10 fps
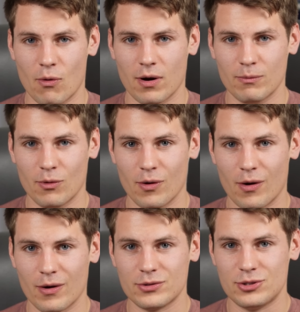more and
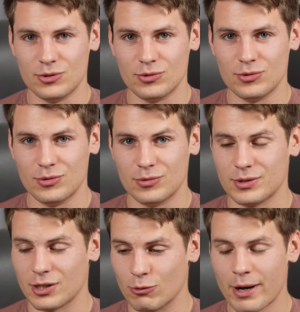more to
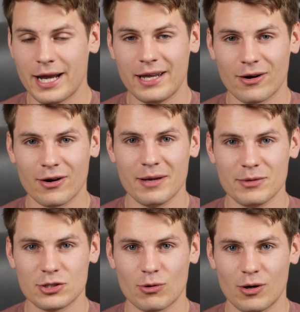degrade our
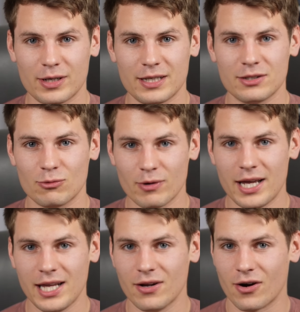image quality,
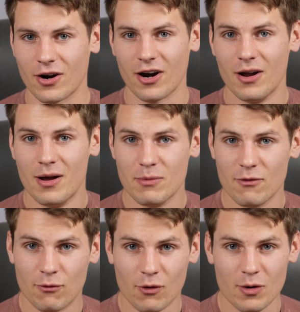degrade our
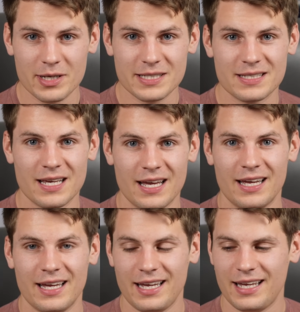performance,
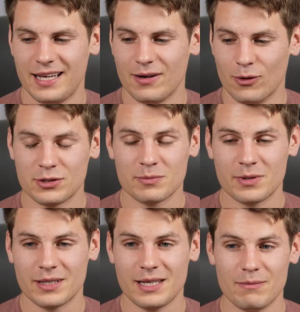and
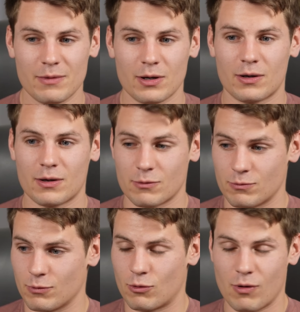ultimately
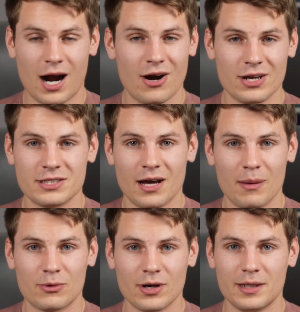require us to
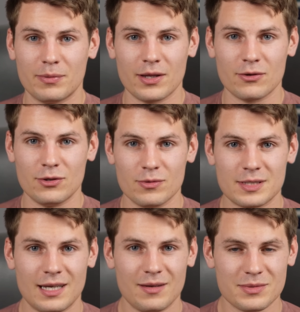upgrade to play their
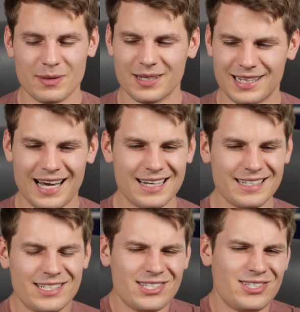newest games. But guys,
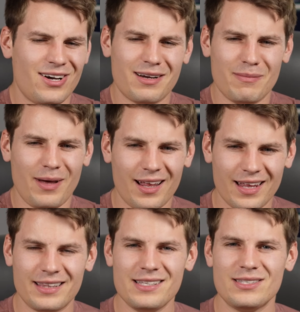let's just talk about it.
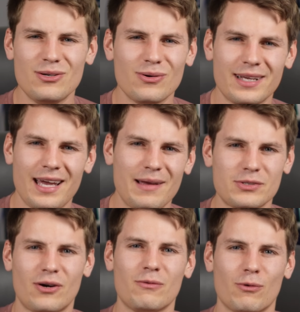Like these newer games
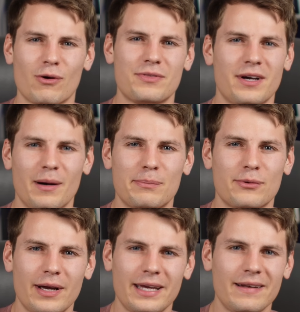aren't worth the
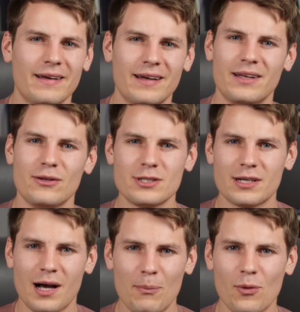upgrade. There's a
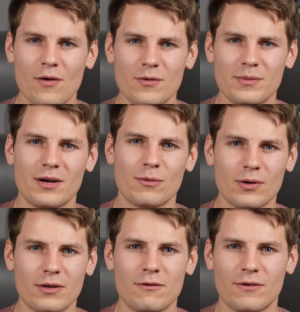couple of them that are
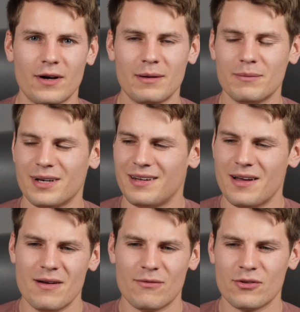really fun, but
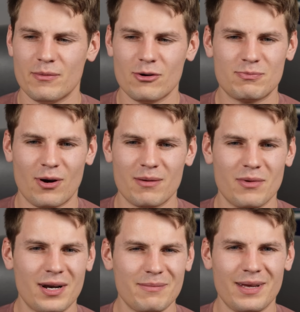for the most part,
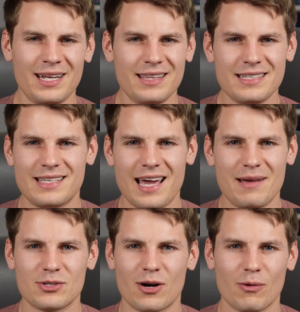money, many of these
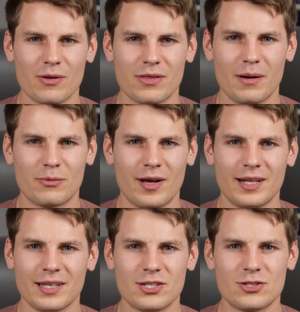games aren't worth the
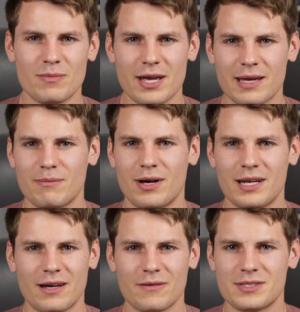upgrade unless you're making
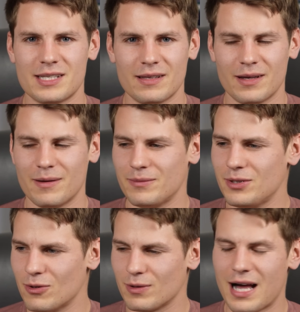money off, um,
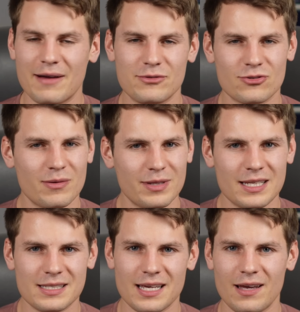you know, live streaming
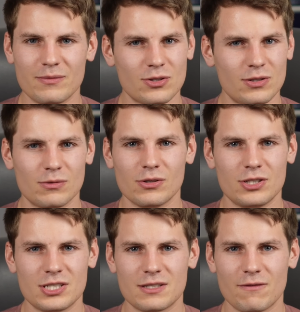these games or you're
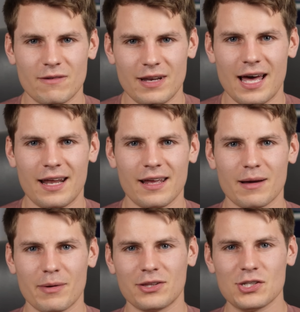really just a fanatic
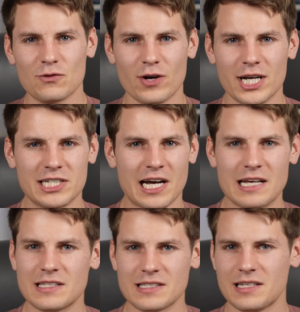about these
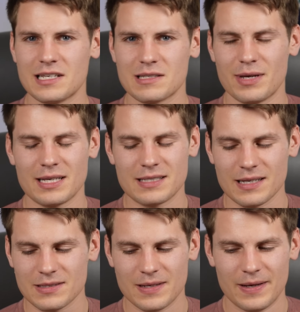franchises. It doesn't make
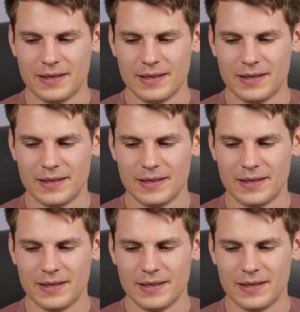sense.